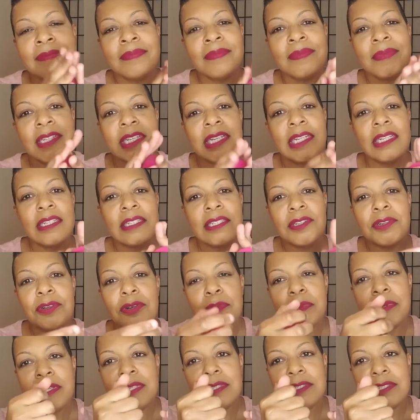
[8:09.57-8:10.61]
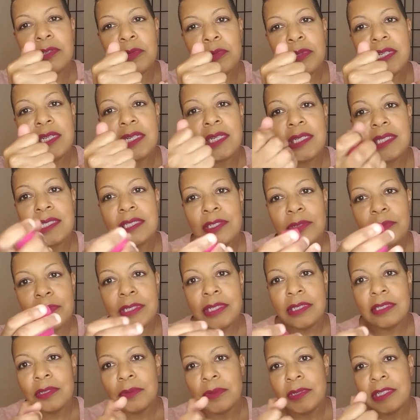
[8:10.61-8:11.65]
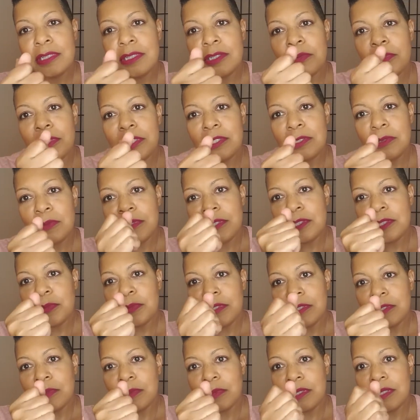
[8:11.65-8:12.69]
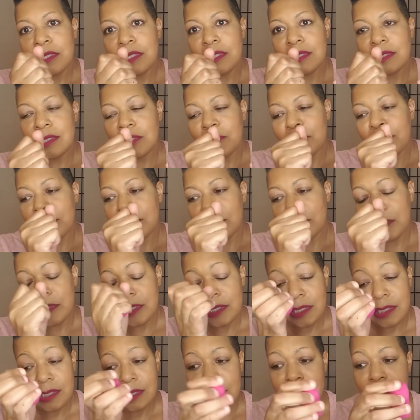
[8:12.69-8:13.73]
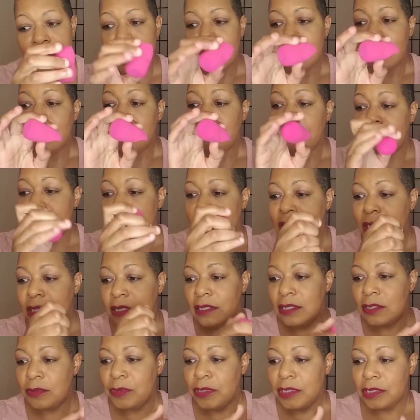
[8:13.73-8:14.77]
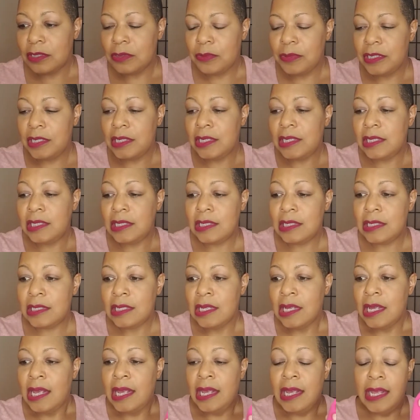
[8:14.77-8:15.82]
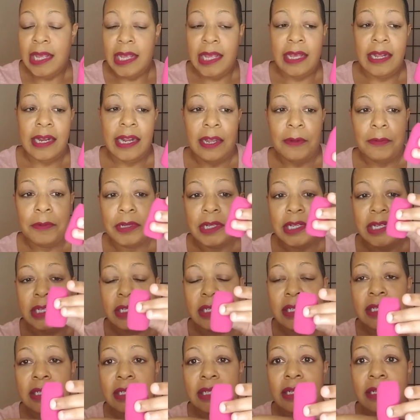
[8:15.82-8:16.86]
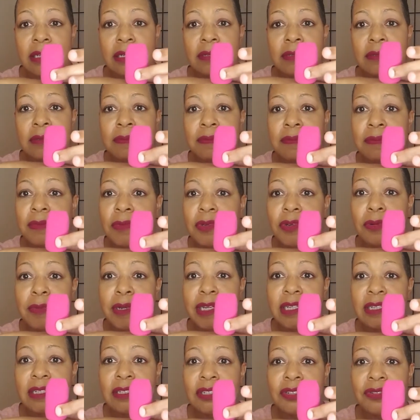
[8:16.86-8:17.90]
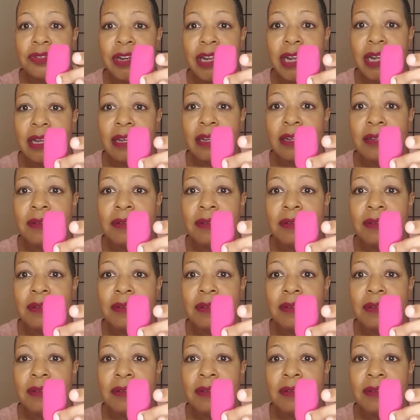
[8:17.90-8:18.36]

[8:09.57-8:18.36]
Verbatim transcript: get it soapy, squeeze, squeeze, squeeze, squeeze, squeeze, squeeze, squeeze, squeeze, squeeze, rinse it, squeeze, squeeze, and I will let it sit on my dish rack